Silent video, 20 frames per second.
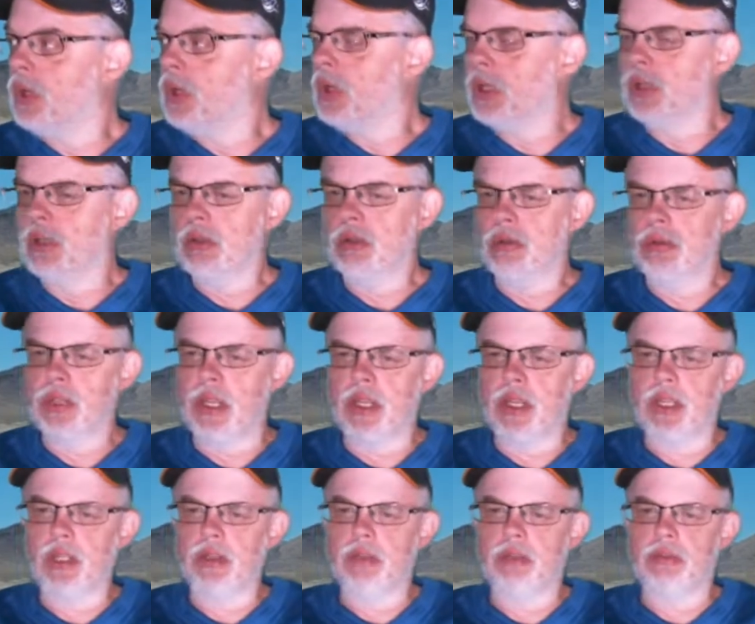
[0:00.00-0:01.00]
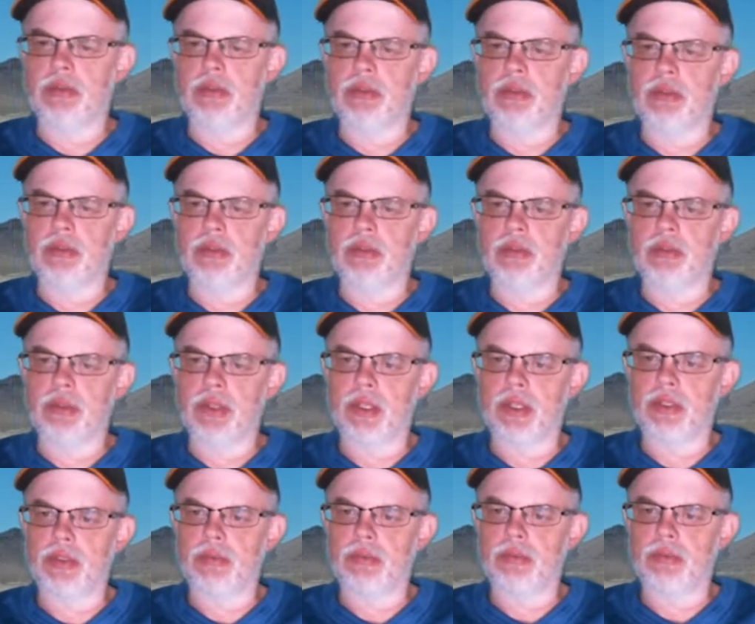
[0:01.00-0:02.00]
think they were trying to get her. They
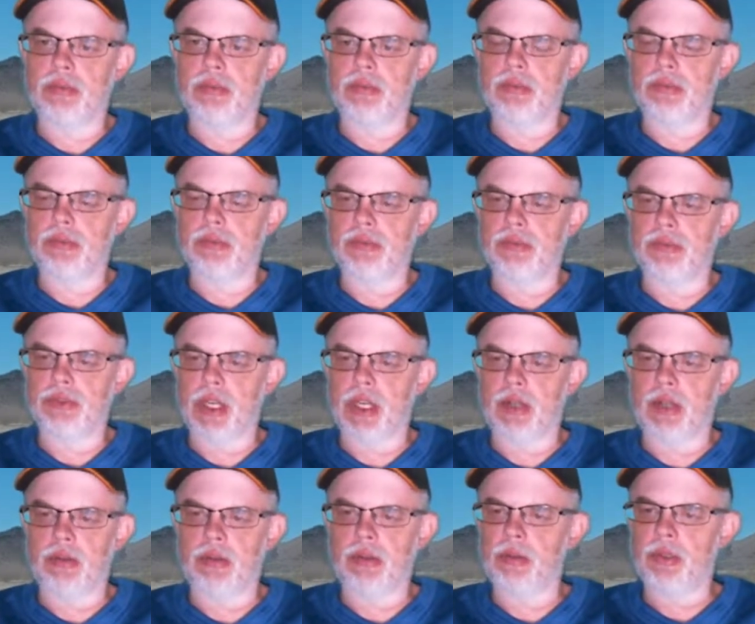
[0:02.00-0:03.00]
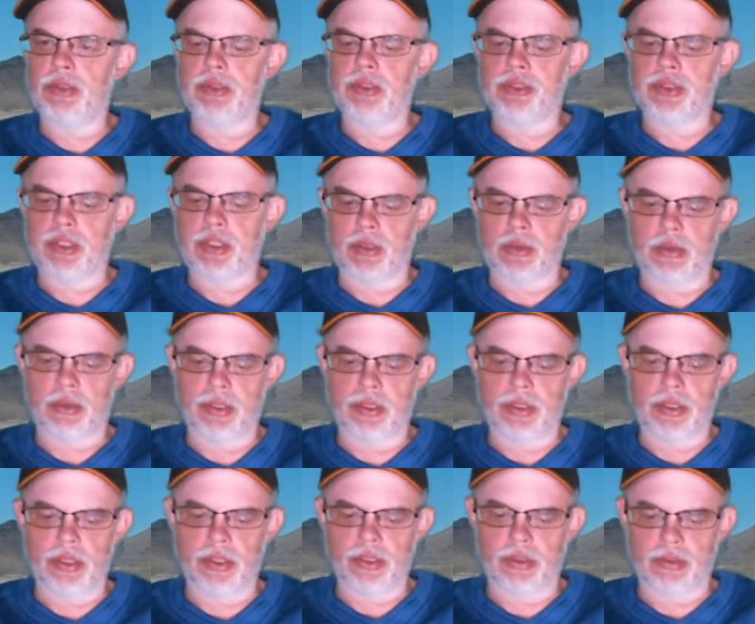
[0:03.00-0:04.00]
shot her with a bunch of
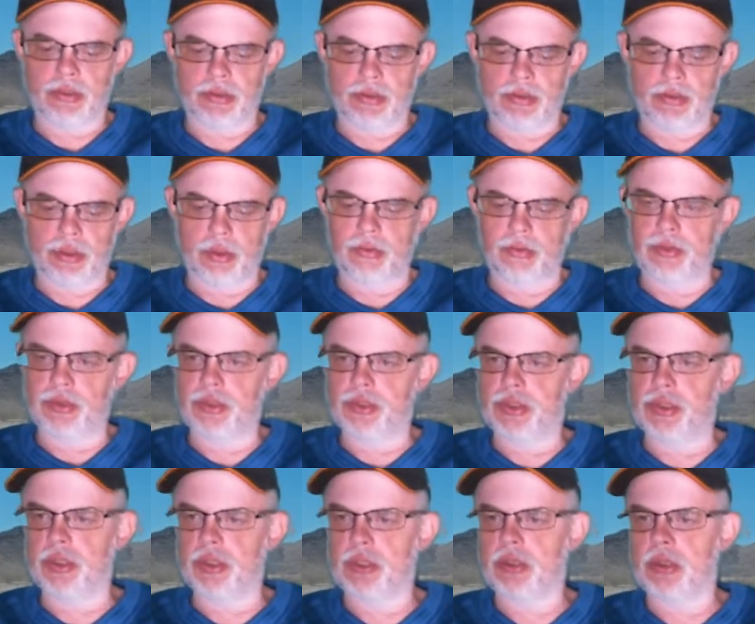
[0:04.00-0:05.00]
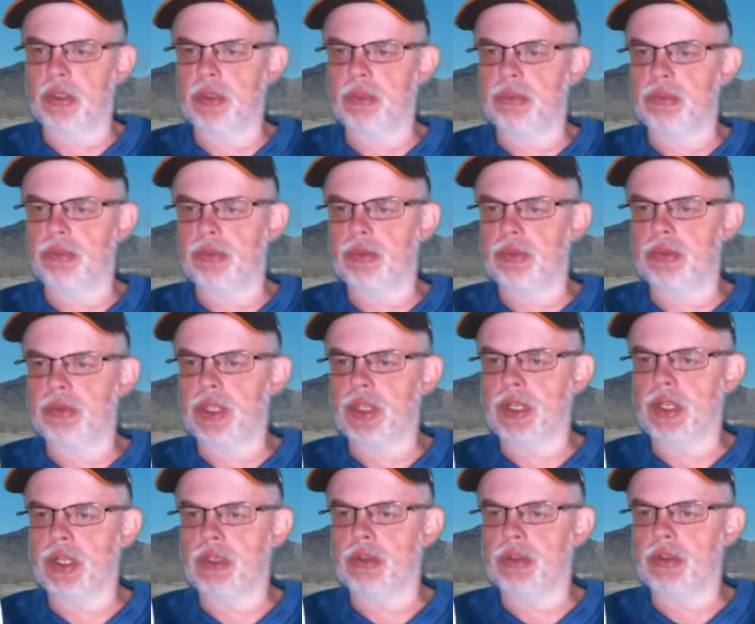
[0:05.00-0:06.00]
steroids and it drove her sugar up. So they're
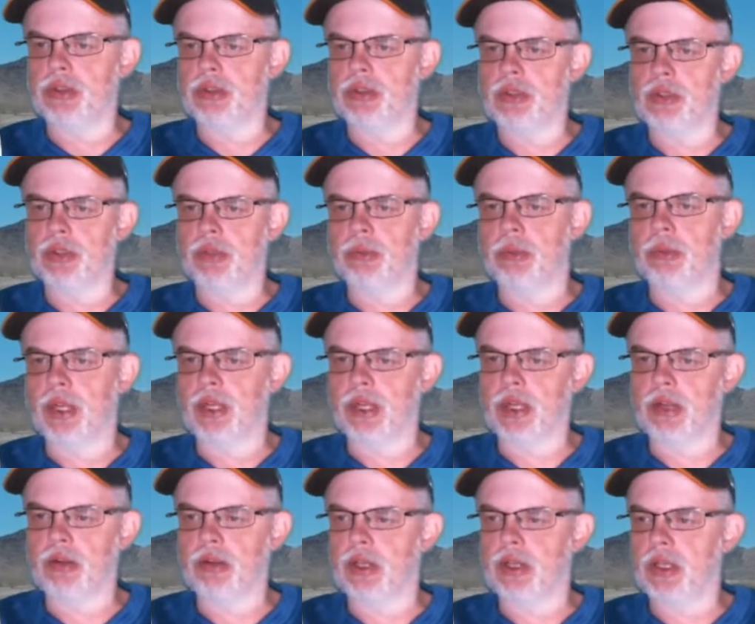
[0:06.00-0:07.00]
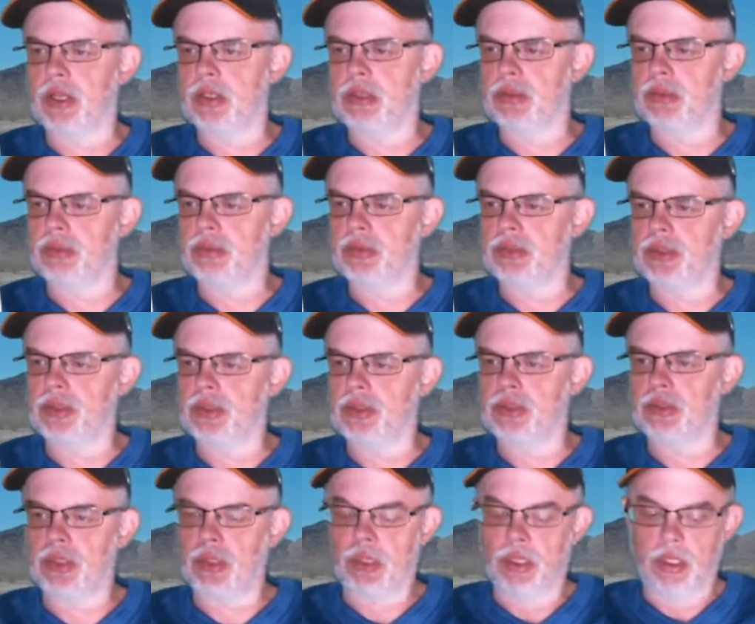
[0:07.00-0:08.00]
trying to get her sugar back down, I guess. But
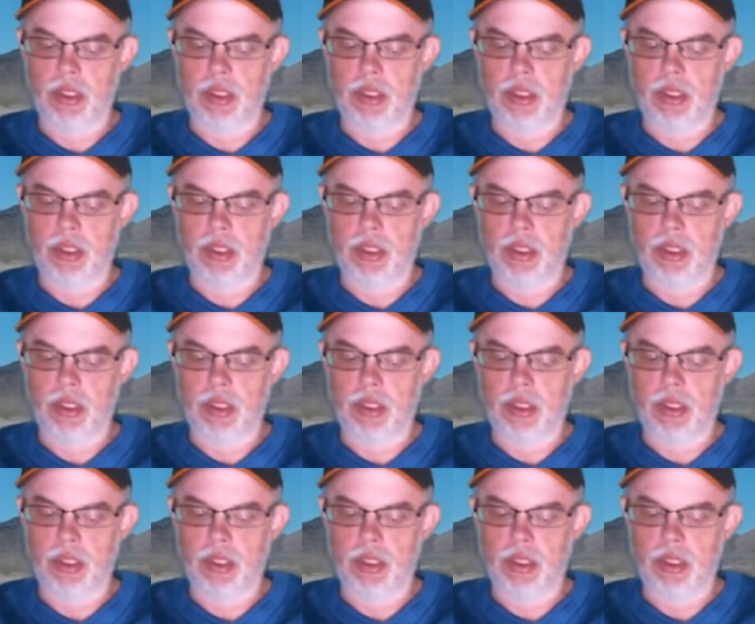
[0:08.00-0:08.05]
she's